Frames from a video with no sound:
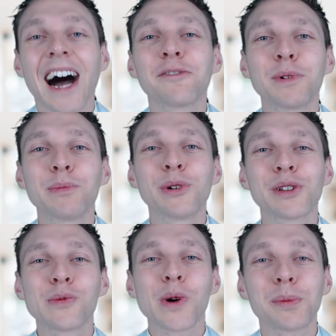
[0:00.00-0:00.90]
I've been
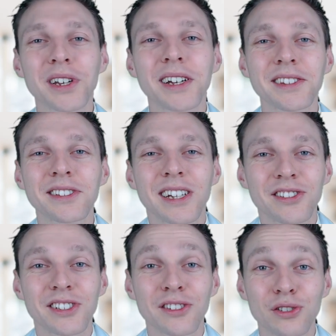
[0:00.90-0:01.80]
building websites
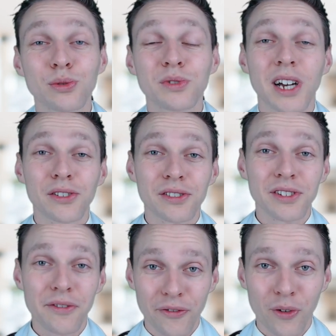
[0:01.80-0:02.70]
since
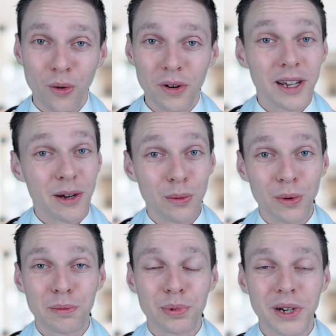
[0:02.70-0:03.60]
2004
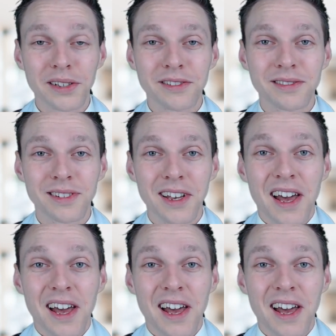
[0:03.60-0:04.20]
in WordPress.